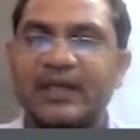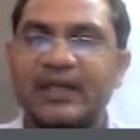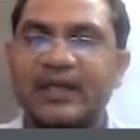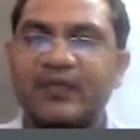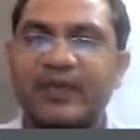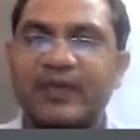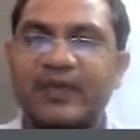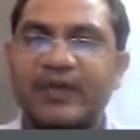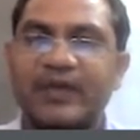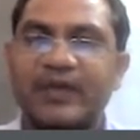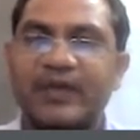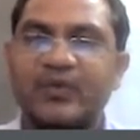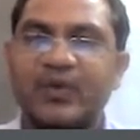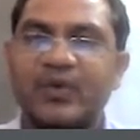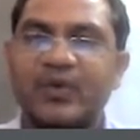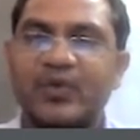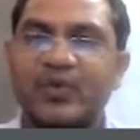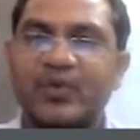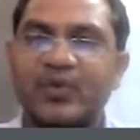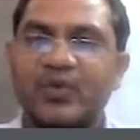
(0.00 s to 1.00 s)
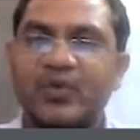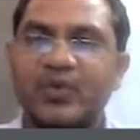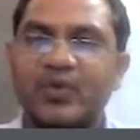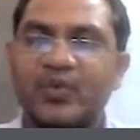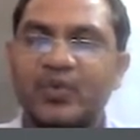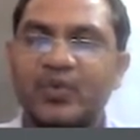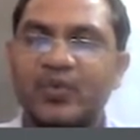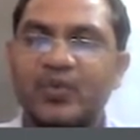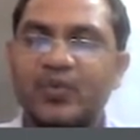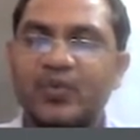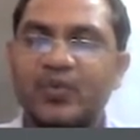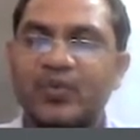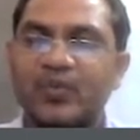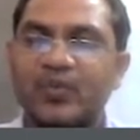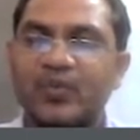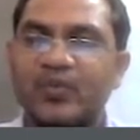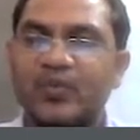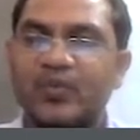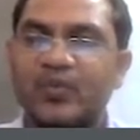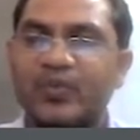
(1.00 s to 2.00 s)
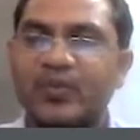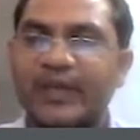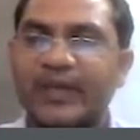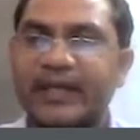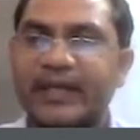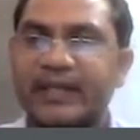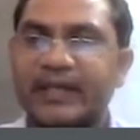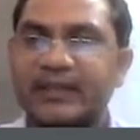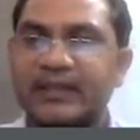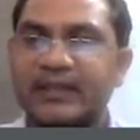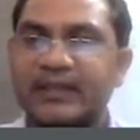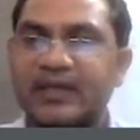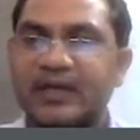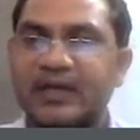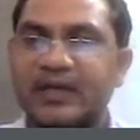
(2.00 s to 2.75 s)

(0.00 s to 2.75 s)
If n equal to 2, we can